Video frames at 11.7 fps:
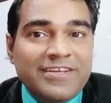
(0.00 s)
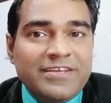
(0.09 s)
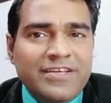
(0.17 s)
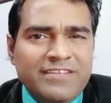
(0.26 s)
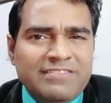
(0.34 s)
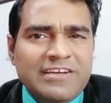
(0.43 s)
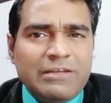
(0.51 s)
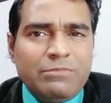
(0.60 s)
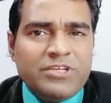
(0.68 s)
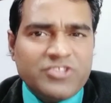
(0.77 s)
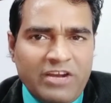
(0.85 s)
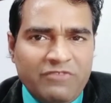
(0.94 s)
He is little
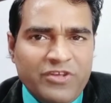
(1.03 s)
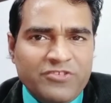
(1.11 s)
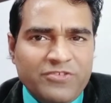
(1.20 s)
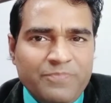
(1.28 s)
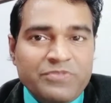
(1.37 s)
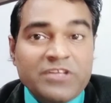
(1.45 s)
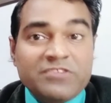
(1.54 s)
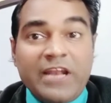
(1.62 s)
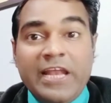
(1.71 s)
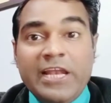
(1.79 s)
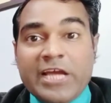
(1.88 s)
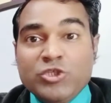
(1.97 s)
bit selfish. Sir,
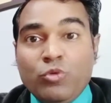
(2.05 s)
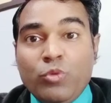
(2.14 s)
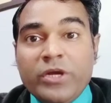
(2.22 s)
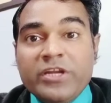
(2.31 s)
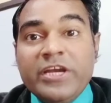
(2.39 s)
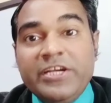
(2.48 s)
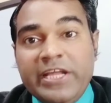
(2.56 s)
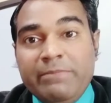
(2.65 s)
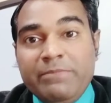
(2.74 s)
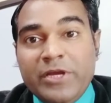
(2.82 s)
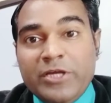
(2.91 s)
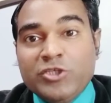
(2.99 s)
I like to work in
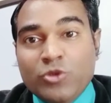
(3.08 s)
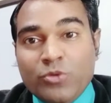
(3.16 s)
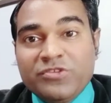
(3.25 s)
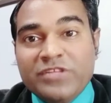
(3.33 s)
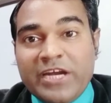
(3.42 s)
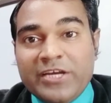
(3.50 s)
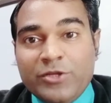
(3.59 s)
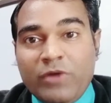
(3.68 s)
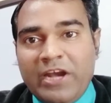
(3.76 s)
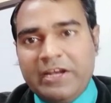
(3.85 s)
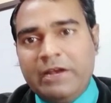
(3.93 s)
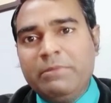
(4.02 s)
team. It shows that you are
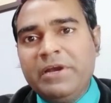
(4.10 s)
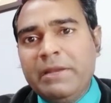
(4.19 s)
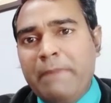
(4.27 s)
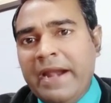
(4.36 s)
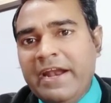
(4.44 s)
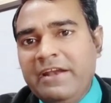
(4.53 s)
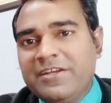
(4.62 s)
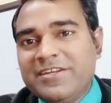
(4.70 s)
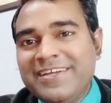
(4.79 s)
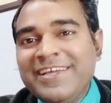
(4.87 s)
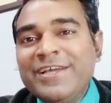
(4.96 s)
little bit dependent.